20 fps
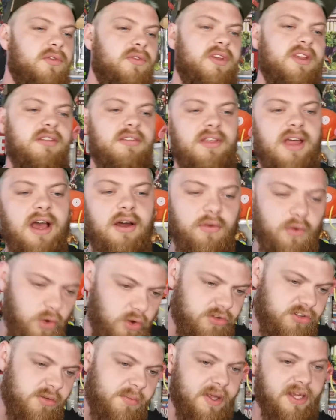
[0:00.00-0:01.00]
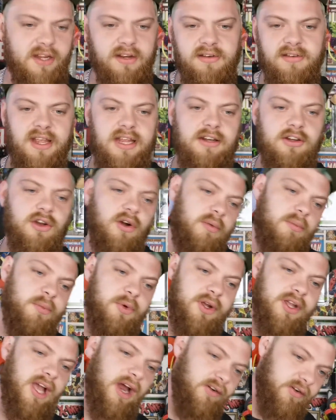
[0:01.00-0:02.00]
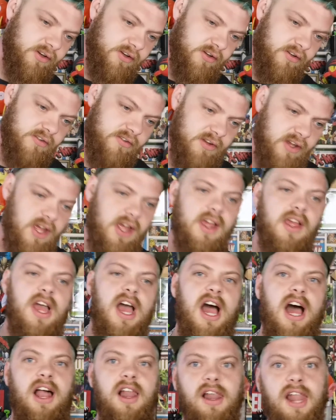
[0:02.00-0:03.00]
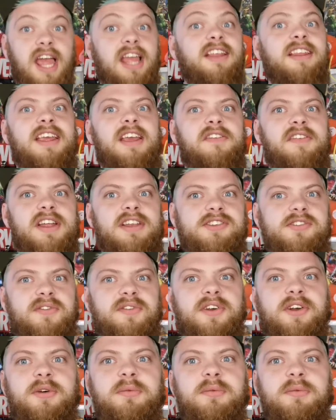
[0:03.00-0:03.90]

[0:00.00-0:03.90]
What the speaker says: Movies that are awesome that contain comic book characters. Like the Avenger